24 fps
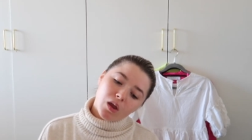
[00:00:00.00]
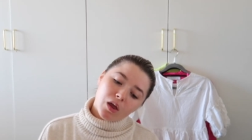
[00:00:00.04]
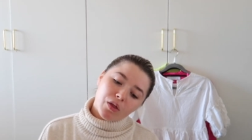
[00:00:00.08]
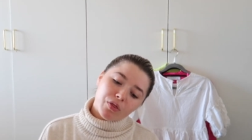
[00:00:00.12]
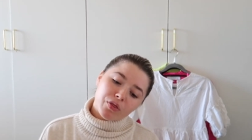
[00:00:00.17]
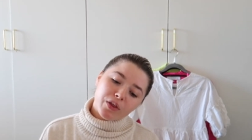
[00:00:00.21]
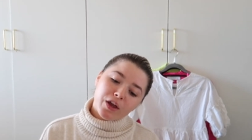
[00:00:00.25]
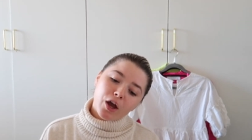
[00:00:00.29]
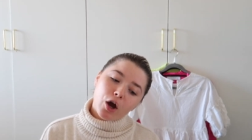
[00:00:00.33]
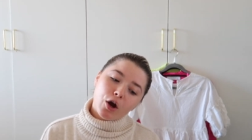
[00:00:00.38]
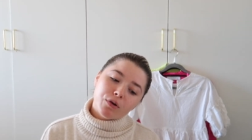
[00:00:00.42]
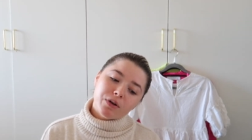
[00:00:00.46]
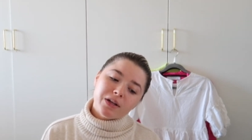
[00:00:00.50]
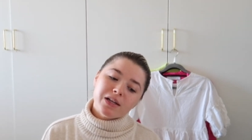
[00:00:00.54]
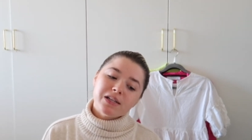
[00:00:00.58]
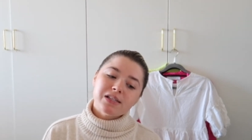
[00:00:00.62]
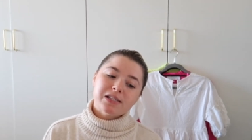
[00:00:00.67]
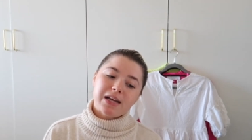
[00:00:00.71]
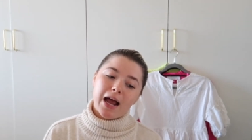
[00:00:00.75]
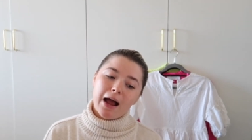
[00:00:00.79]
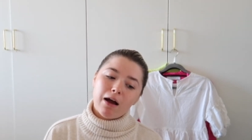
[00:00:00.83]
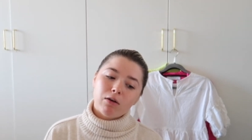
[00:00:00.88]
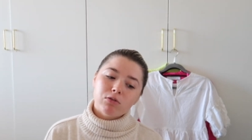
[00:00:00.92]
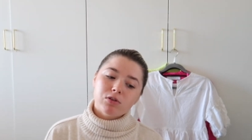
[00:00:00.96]
The only
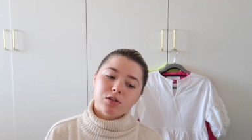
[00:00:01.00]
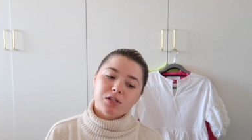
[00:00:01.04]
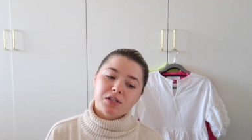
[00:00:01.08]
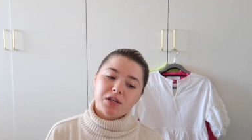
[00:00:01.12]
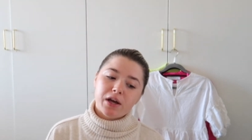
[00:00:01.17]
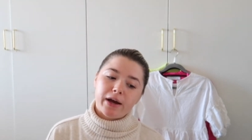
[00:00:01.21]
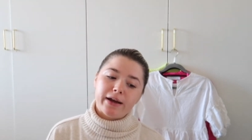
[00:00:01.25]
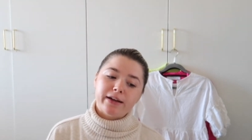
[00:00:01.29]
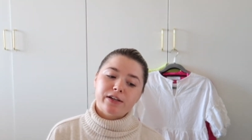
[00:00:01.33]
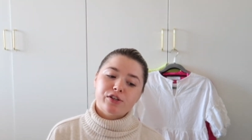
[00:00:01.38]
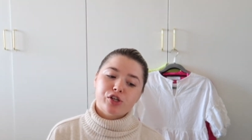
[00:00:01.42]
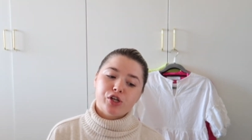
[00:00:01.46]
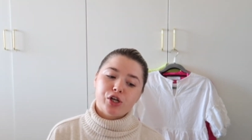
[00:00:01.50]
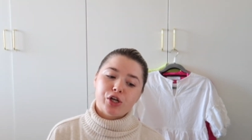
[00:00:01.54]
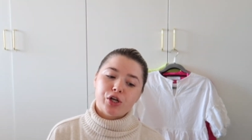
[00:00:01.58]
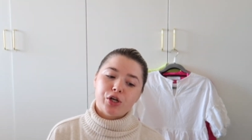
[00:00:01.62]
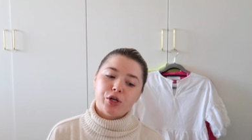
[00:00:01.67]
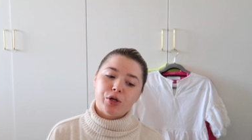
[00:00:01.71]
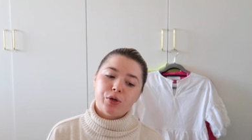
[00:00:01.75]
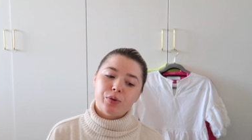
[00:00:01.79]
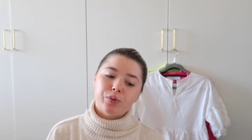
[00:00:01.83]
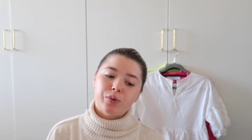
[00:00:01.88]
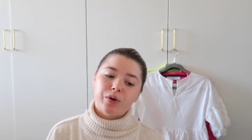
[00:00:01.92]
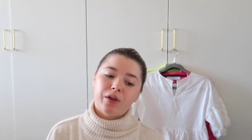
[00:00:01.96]
downside
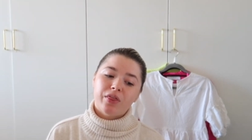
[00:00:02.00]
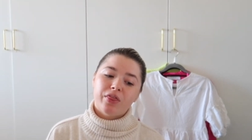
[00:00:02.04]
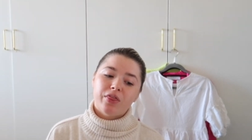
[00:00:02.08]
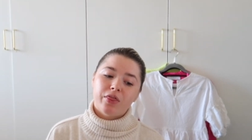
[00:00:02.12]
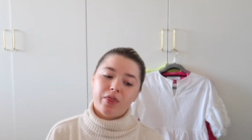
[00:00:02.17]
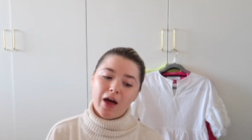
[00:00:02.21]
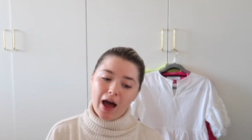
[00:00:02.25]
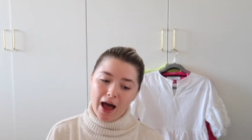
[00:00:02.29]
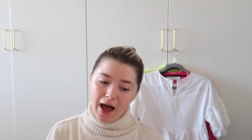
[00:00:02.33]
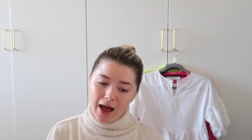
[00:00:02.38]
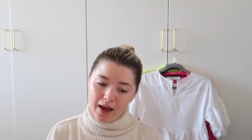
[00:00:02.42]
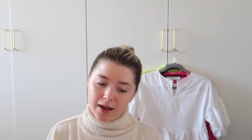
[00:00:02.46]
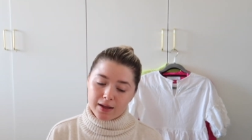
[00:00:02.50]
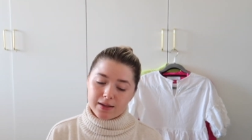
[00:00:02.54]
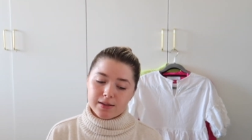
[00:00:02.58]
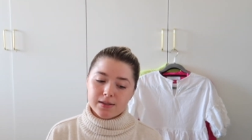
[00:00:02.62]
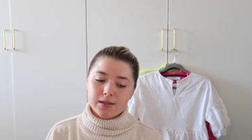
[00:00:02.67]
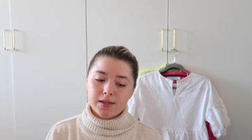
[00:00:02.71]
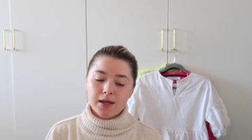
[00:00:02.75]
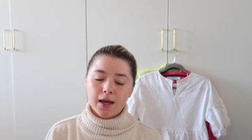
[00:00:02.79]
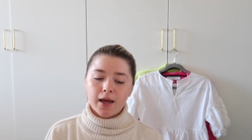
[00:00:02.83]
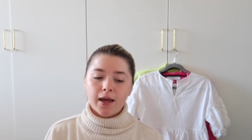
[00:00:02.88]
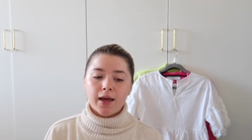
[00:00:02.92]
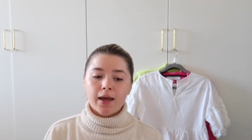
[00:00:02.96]
to
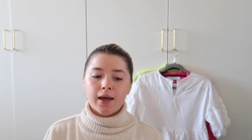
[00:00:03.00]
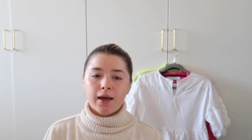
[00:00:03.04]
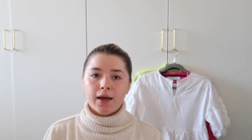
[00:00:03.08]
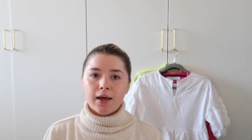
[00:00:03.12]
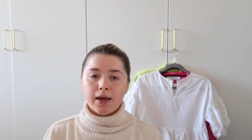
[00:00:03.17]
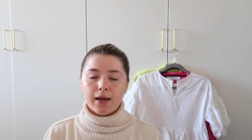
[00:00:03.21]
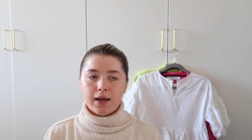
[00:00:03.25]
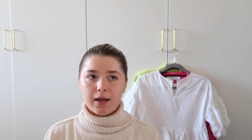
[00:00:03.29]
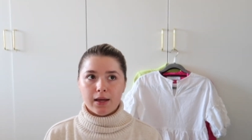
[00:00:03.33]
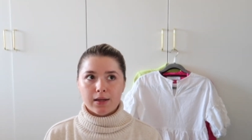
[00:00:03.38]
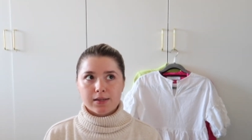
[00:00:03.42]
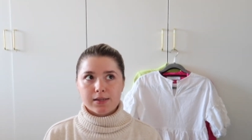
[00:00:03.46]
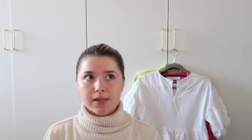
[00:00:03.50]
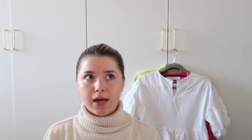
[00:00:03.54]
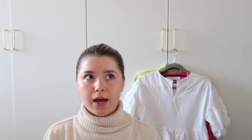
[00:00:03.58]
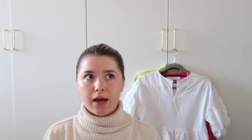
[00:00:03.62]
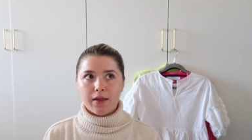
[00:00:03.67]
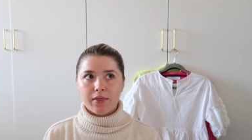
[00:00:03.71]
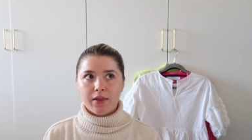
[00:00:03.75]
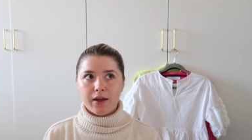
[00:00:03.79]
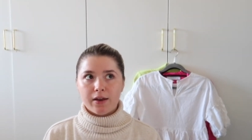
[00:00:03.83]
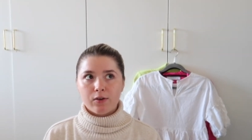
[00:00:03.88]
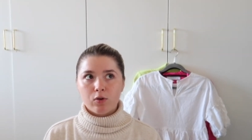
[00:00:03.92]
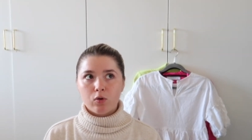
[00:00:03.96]
that is
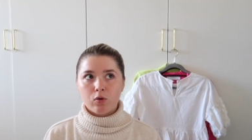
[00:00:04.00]
that they're